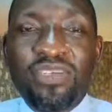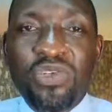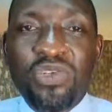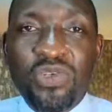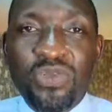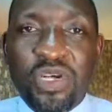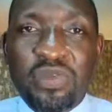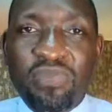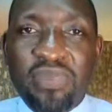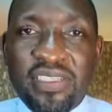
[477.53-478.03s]

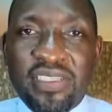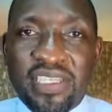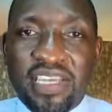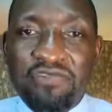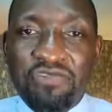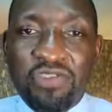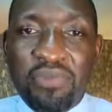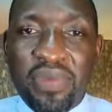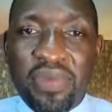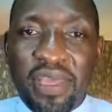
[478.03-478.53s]

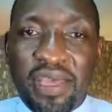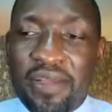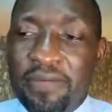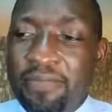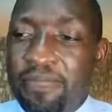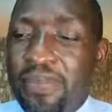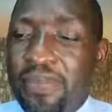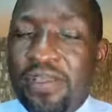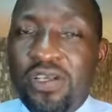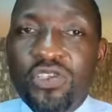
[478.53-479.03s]
21% from air.
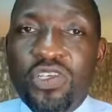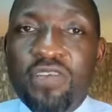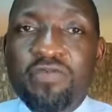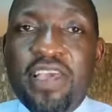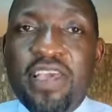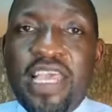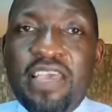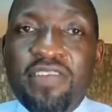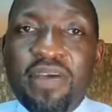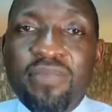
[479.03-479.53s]
So if I
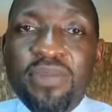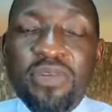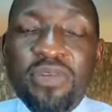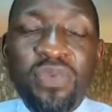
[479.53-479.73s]
give you a bit more